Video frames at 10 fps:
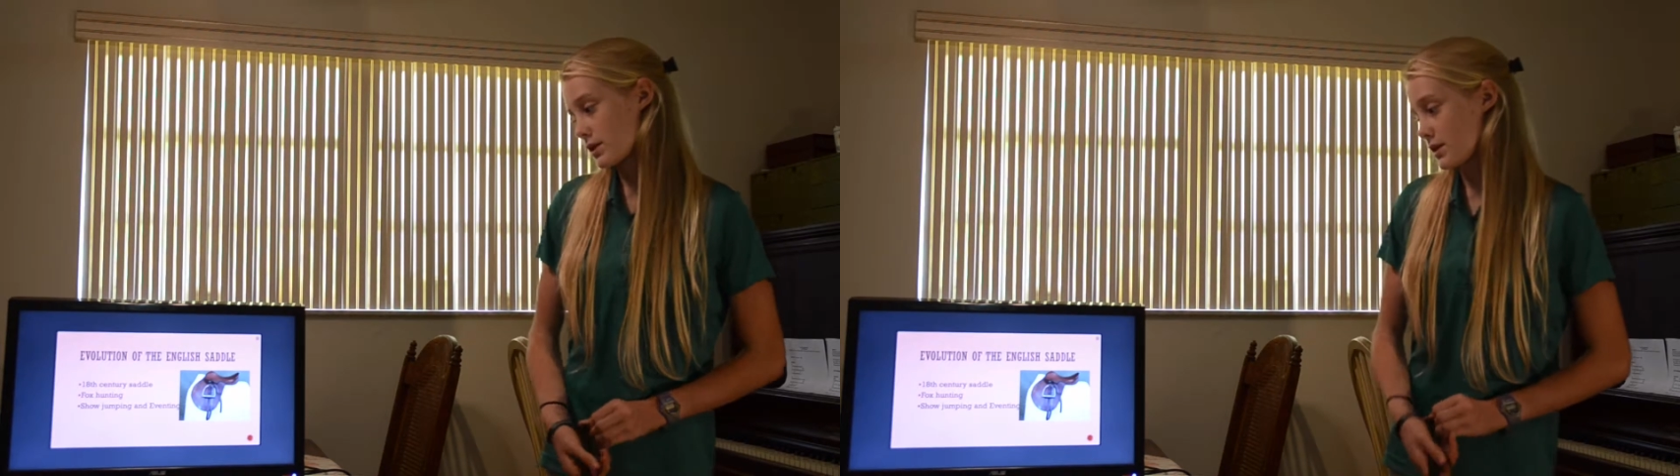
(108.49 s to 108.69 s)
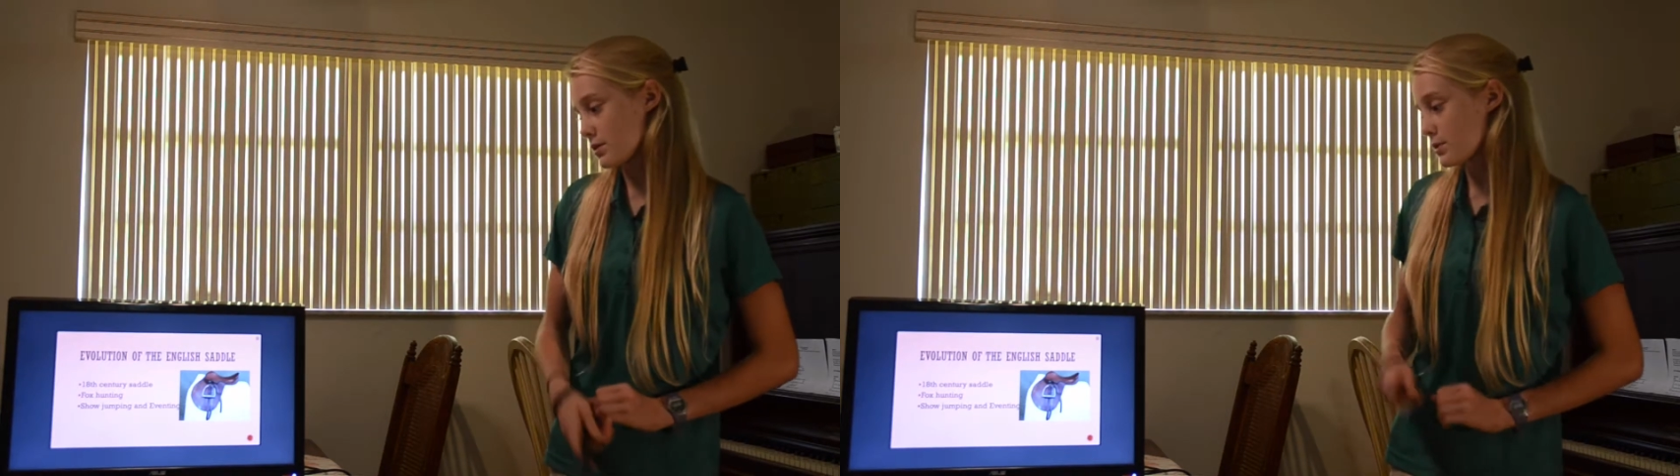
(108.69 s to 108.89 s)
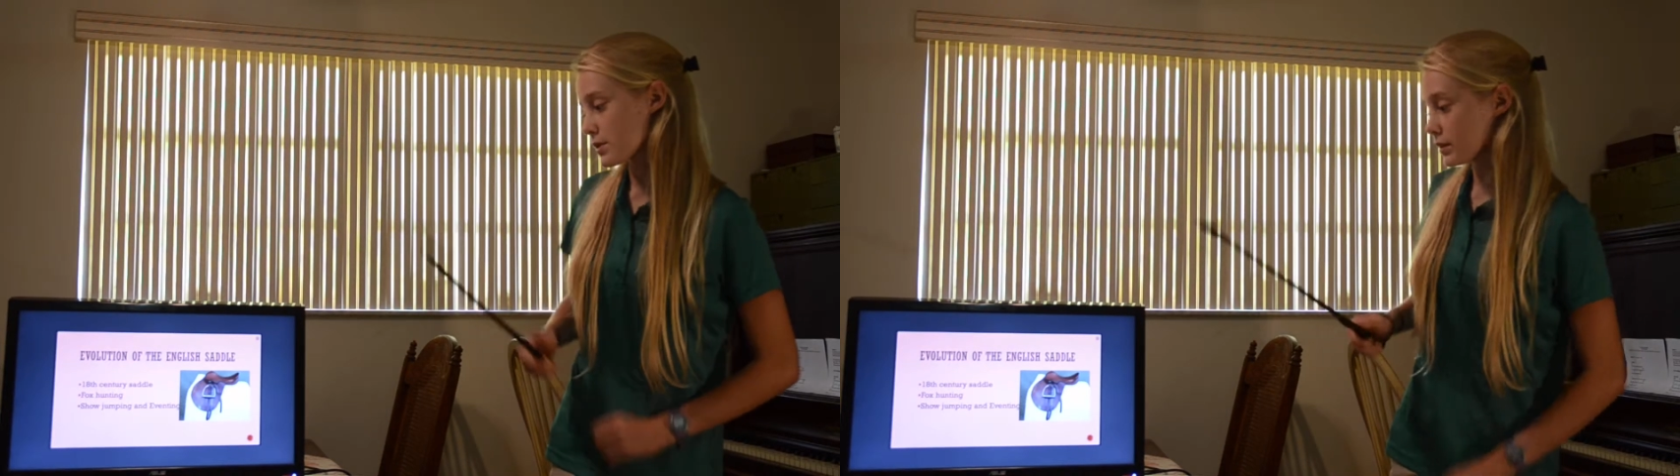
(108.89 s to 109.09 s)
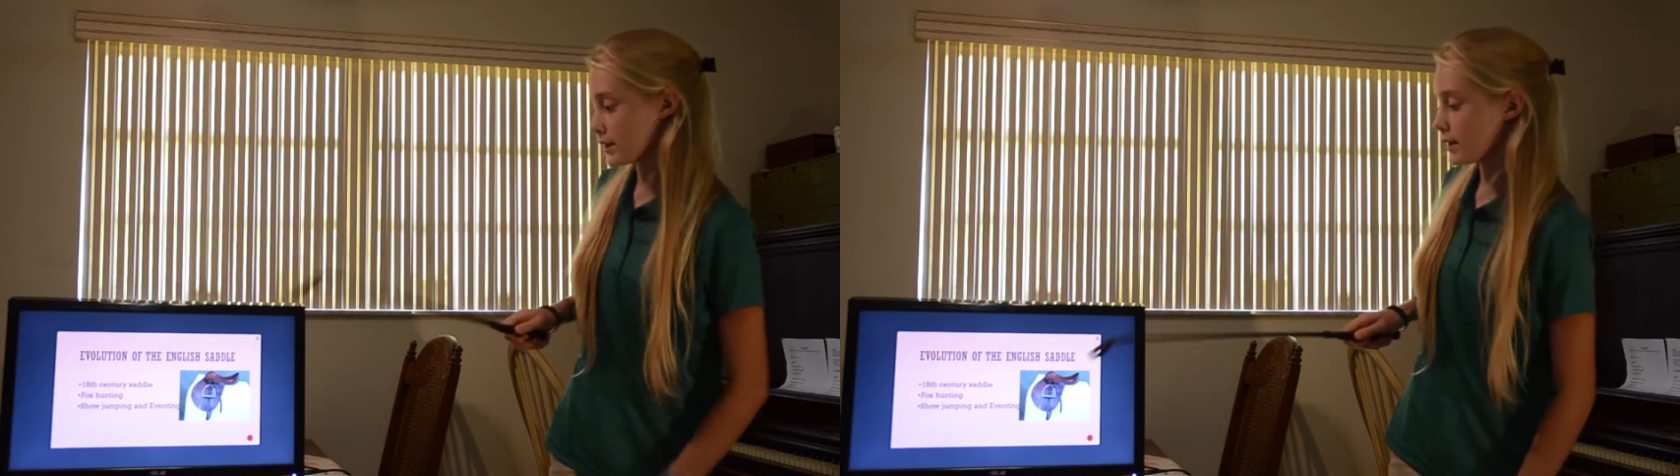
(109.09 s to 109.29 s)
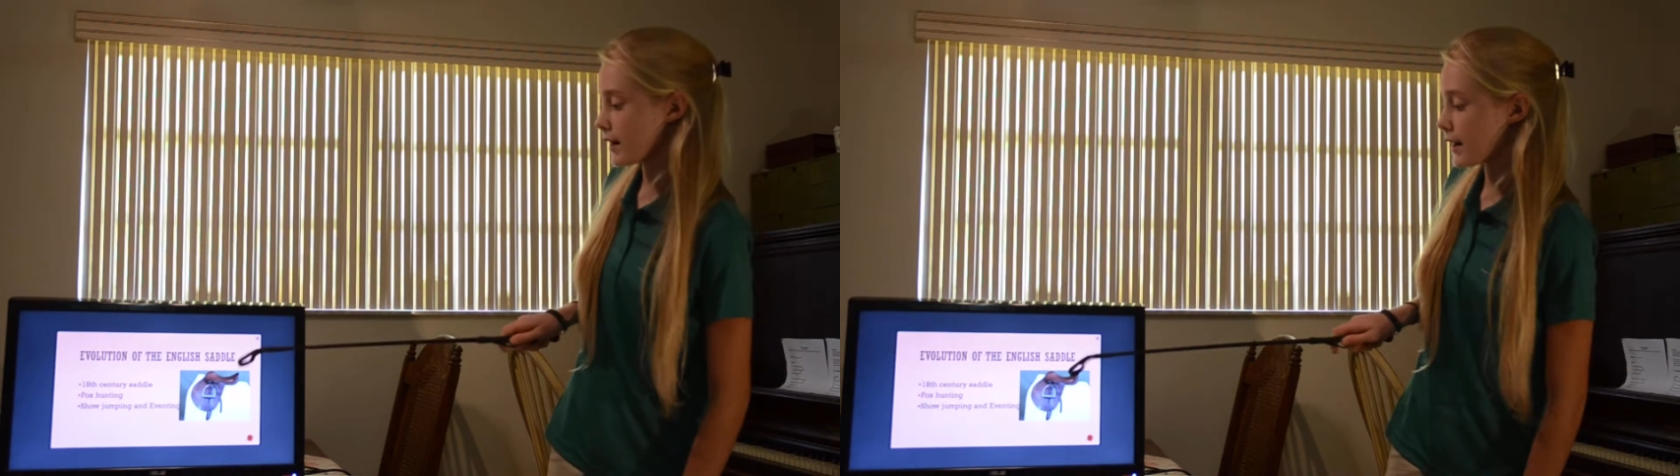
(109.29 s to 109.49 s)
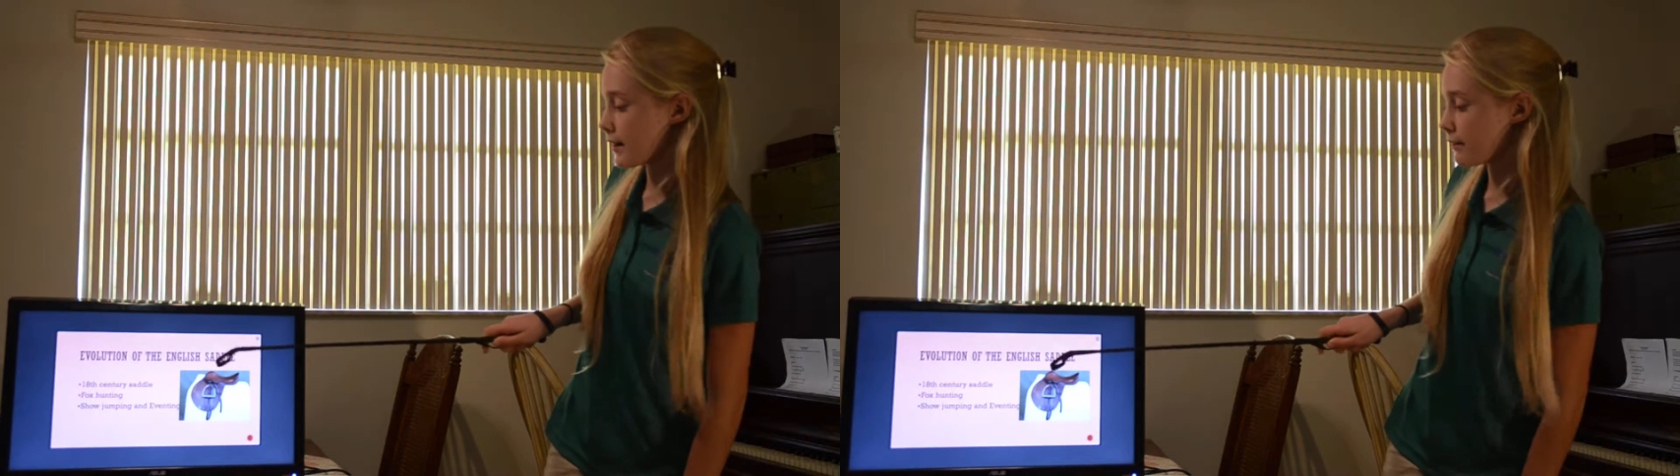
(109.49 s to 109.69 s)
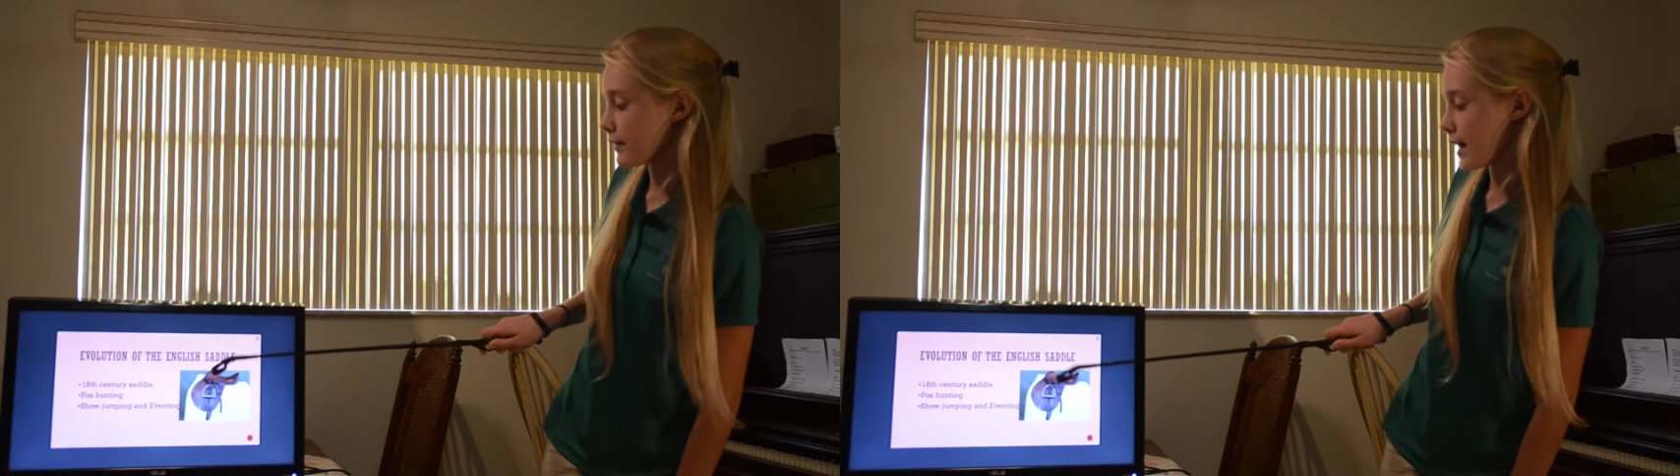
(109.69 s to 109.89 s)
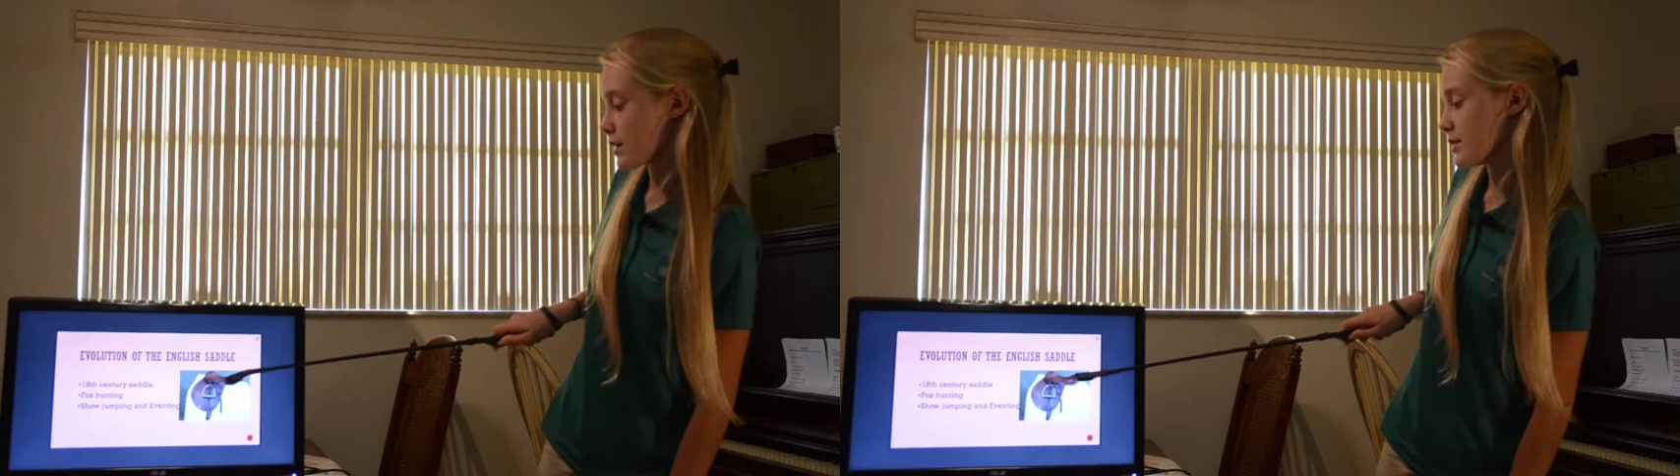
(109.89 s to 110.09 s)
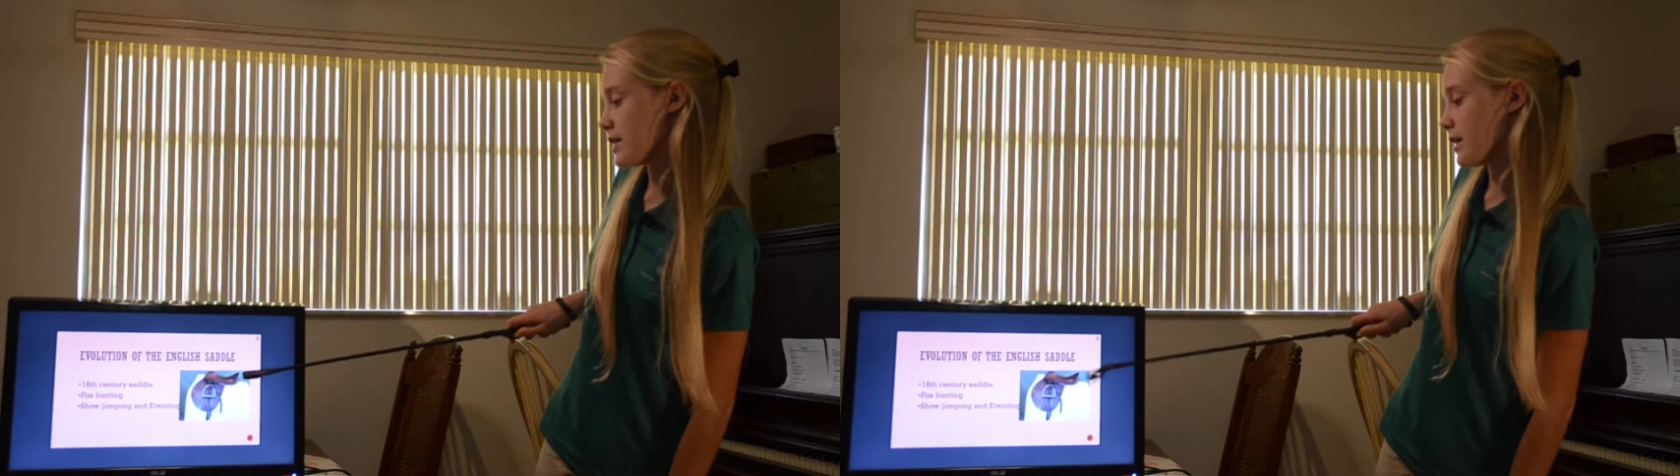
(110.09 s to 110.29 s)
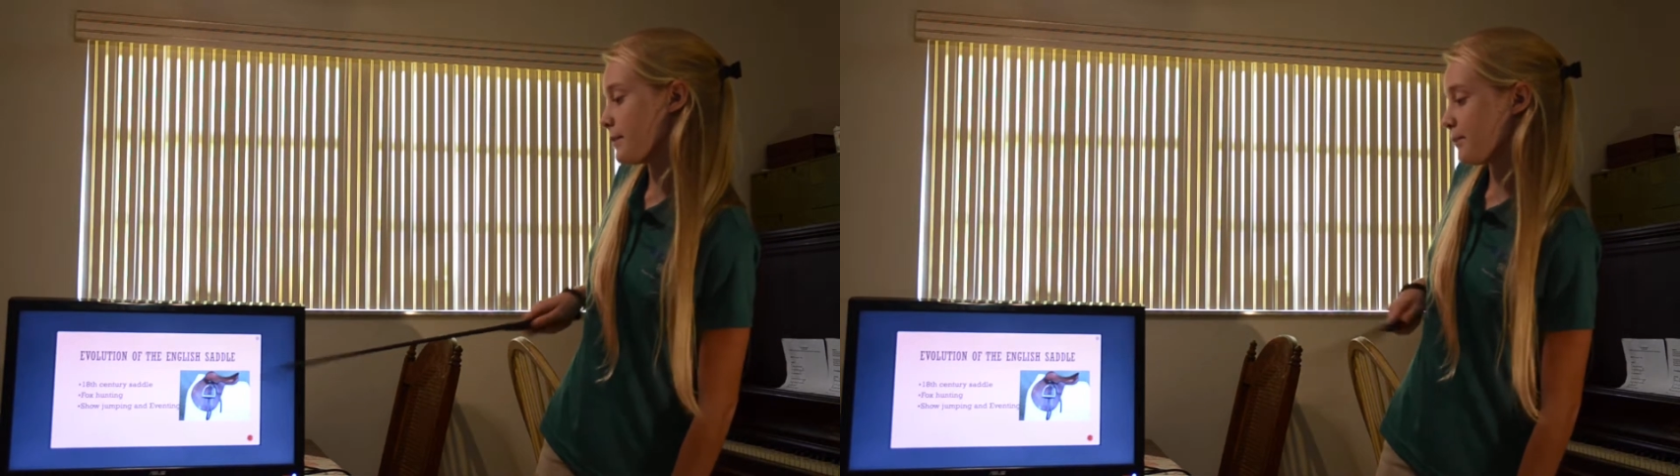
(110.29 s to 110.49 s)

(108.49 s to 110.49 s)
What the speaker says: This resulted in a flatter seat.